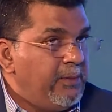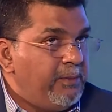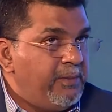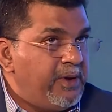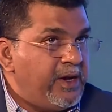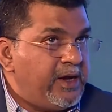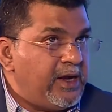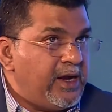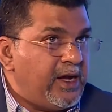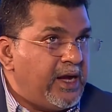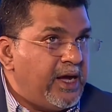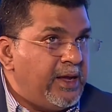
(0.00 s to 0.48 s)

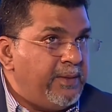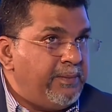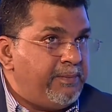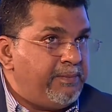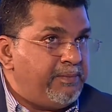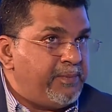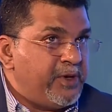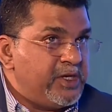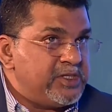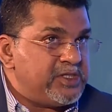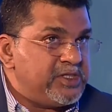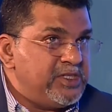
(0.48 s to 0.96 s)
But I
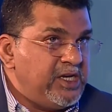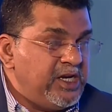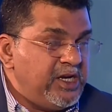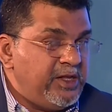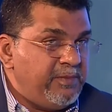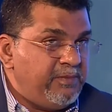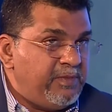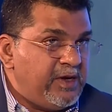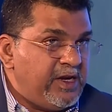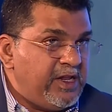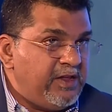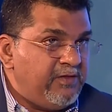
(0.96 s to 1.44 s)

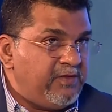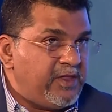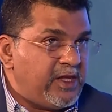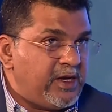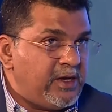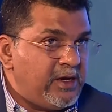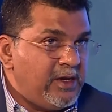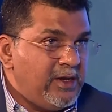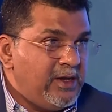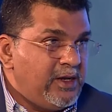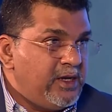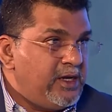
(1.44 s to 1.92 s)
personally believe
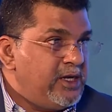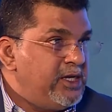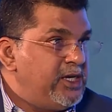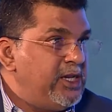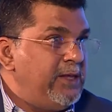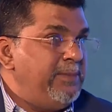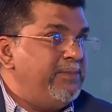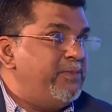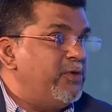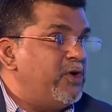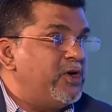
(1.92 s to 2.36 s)
that deep